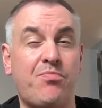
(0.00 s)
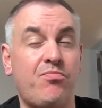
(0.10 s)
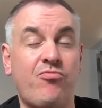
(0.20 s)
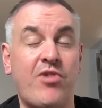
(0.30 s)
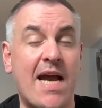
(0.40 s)

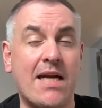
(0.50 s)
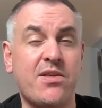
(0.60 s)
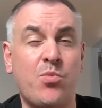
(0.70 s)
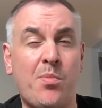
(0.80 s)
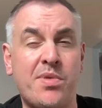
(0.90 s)

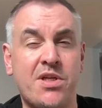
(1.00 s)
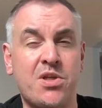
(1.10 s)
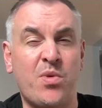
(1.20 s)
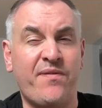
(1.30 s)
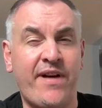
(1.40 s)
Regardless of what
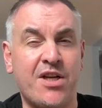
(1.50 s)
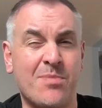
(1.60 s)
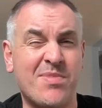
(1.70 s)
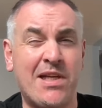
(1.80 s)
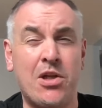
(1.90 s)
position we finish,
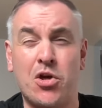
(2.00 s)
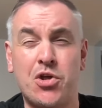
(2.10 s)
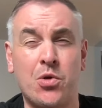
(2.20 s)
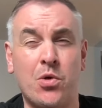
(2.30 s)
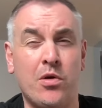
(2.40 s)
I'm still not
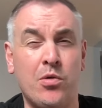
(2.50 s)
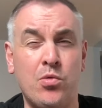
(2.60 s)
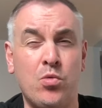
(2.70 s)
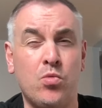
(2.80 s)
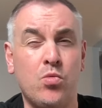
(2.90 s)
sure
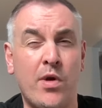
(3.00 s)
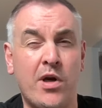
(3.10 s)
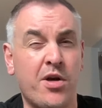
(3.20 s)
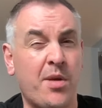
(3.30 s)
who we're going to